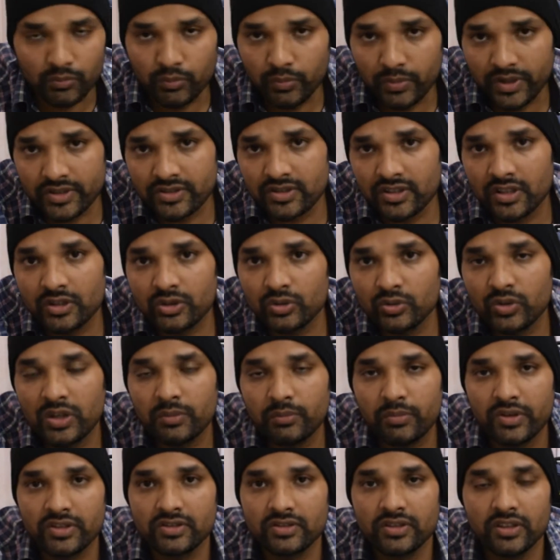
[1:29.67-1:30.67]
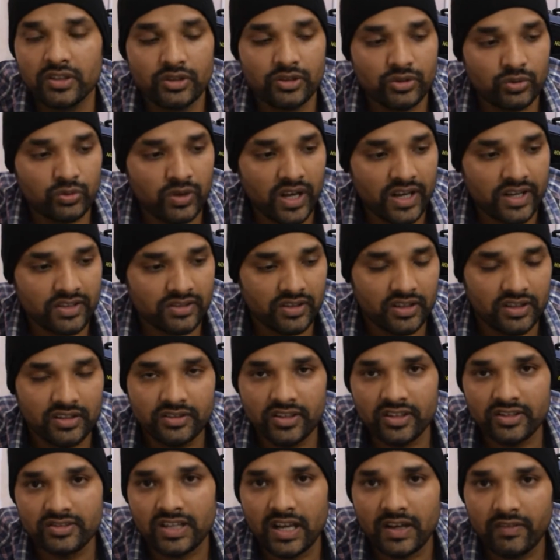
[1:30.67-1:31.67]
Pixel 2 and Pixel 2 XL
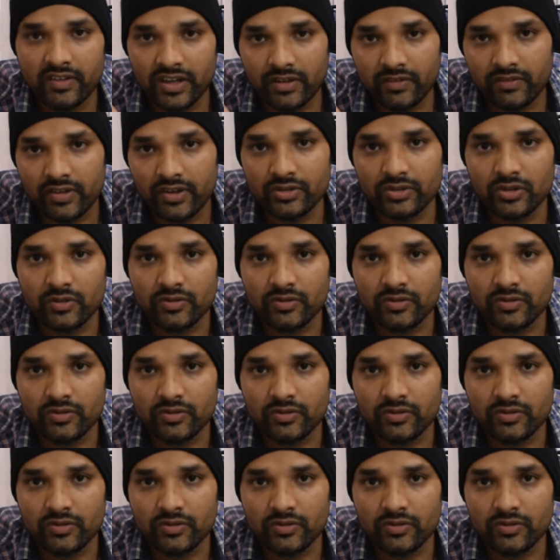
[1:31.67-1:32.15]
just have a difference